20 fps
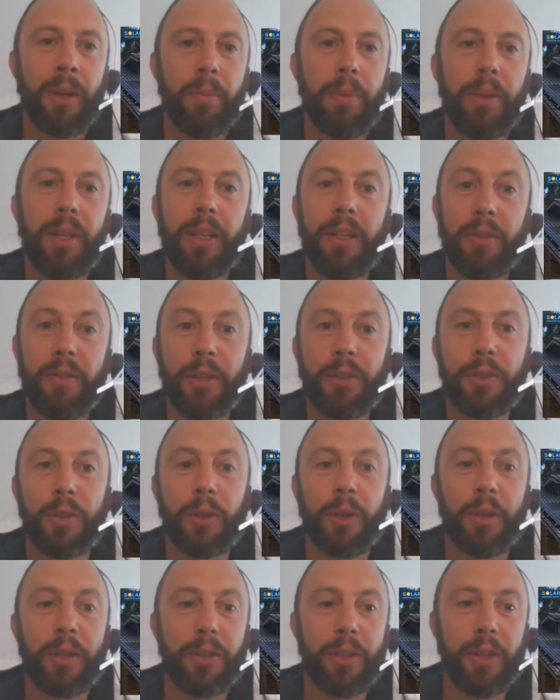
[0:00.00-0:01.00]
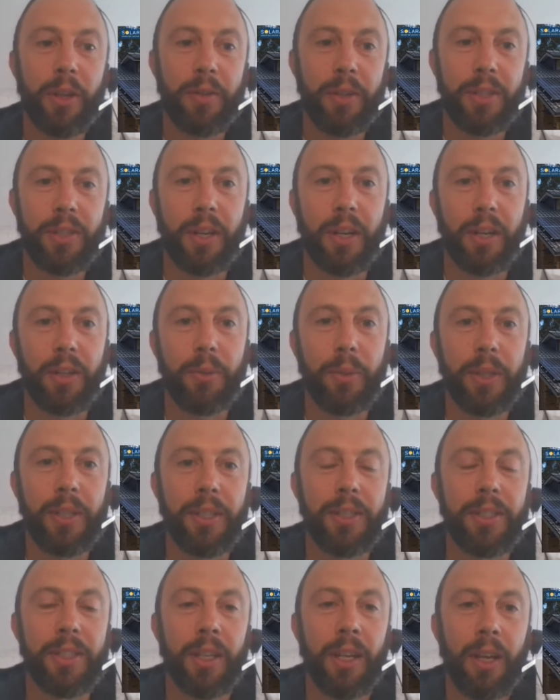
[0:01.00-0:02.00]
But then you've also got the service charge, which
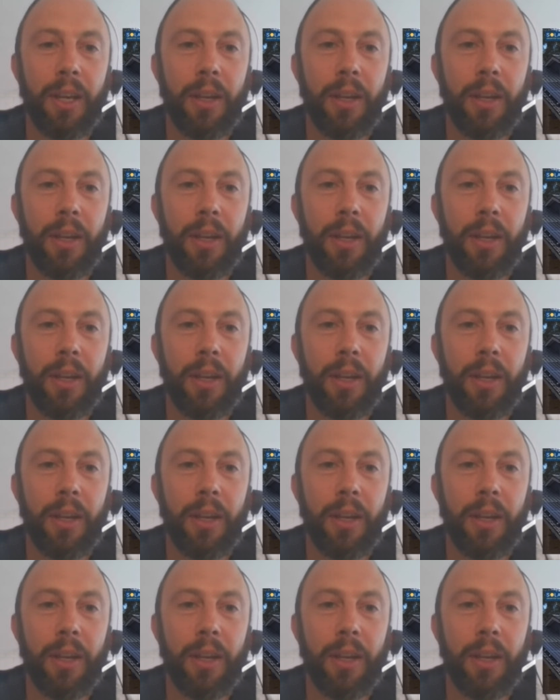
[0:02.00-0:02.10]
is